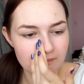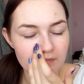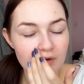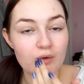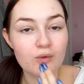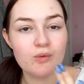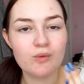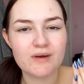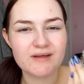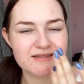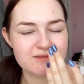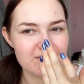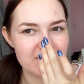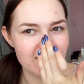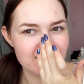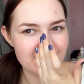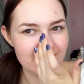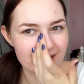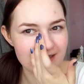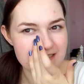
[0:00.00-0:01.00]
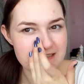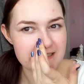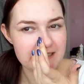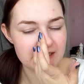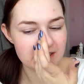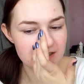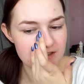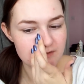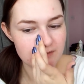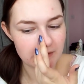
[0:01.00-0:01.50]
Oh, it smells like
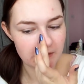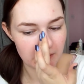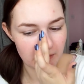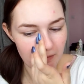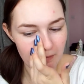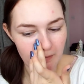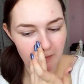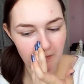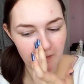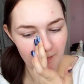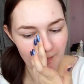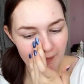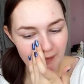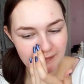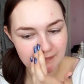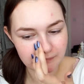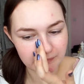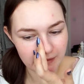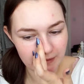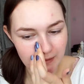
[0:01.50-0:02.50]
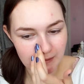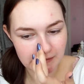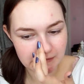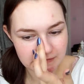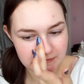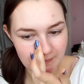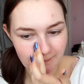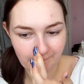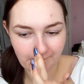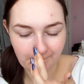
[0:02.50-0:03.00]
tea tree oil. That's what it is.